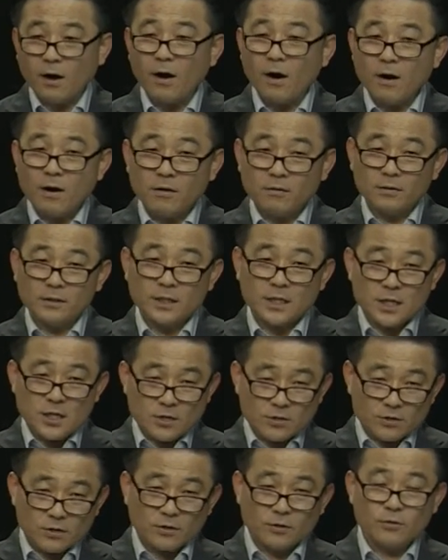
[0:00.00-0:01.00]
Oh,
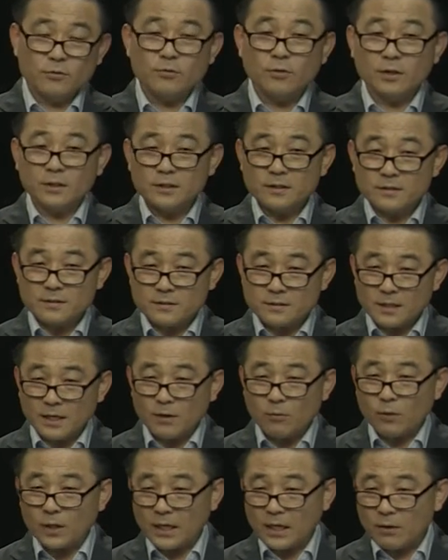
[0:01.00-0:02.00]
teacher, you
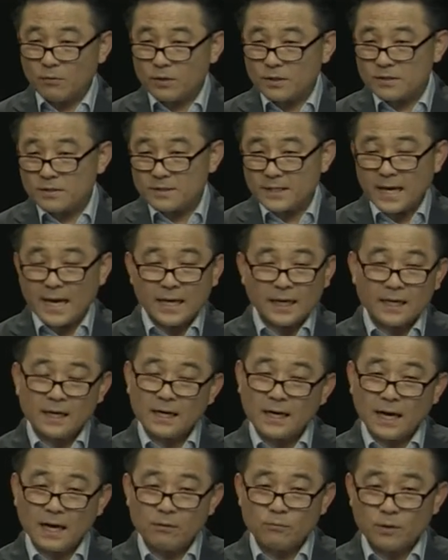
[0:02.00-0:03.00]
understand what I was saying
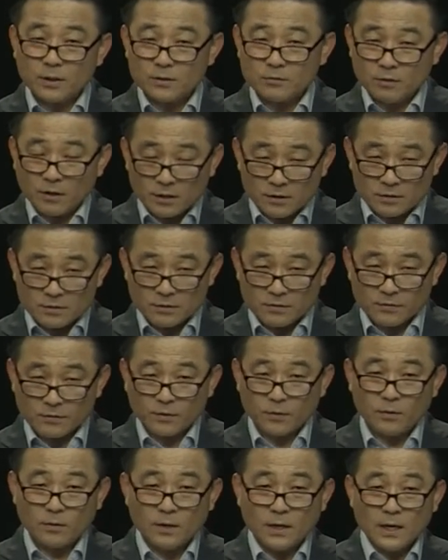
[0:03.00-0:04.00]
in line 100,
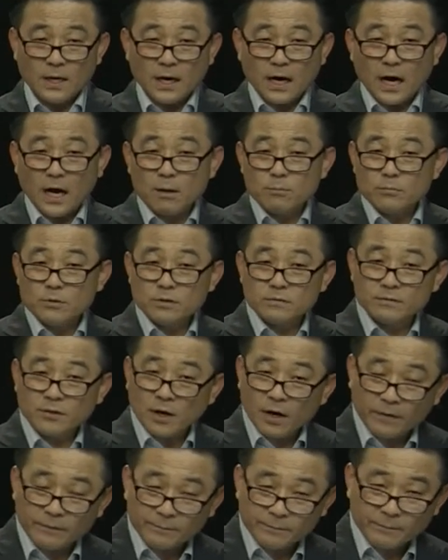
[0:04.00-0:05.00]
so I moved
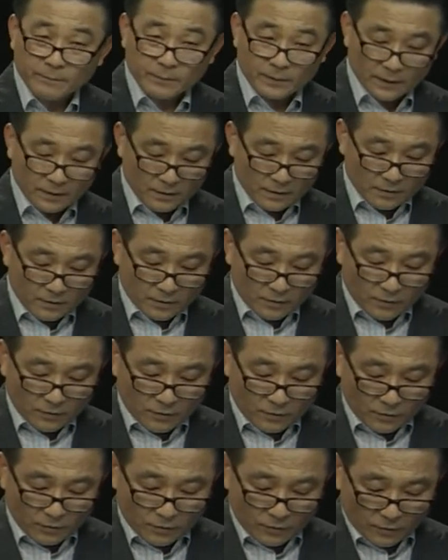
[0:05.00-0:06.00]
on.
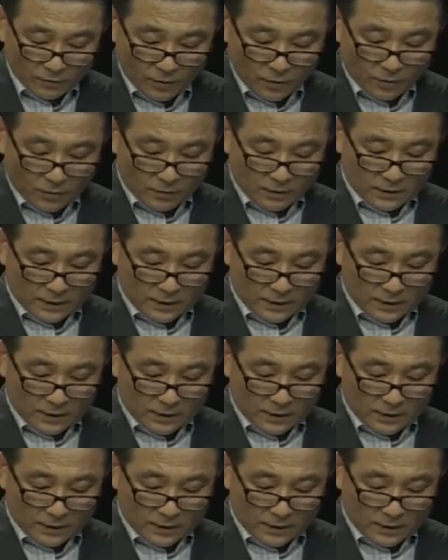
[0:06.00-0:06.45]
So